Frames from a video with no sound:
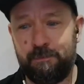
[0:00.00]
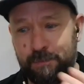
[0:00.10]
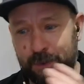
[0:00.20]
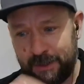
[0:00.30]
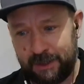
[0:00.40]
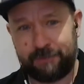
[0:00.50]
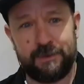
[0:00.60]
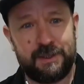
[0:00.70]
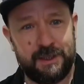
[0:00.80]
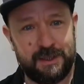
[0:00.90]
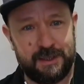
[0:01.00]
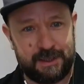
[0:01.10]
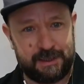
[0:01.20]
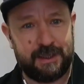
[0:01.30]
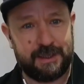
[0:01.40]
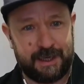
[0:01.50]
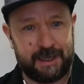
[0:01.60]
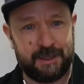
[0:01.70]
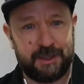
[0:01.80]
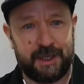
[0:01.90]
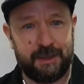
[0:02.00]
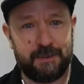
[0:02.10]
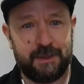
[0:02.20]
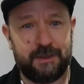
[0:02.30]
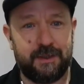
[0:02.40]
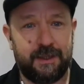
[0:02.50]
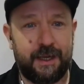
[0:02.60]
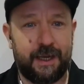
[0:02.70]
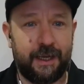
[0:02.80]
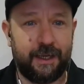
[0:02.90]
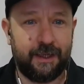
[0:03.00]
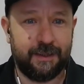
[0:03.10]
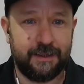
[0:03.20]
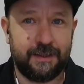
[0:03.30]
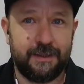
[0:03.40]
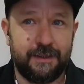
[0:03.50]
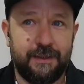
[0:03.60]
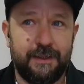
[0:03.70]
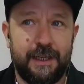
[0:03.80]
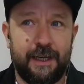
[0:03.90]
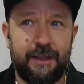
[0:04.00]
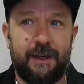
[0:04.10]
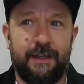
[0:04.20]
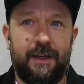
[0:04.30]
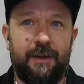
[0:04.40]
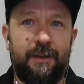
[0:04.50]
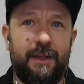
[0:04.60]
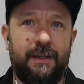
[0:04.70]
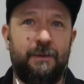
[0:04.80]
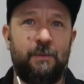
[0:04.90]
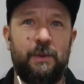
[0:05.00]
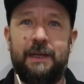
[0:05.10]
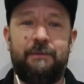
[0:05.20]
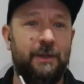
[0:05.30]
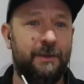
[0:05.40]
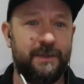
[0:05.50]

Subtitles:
But the difference is it's hand shaped. And yeah, I don't think we'll ever lose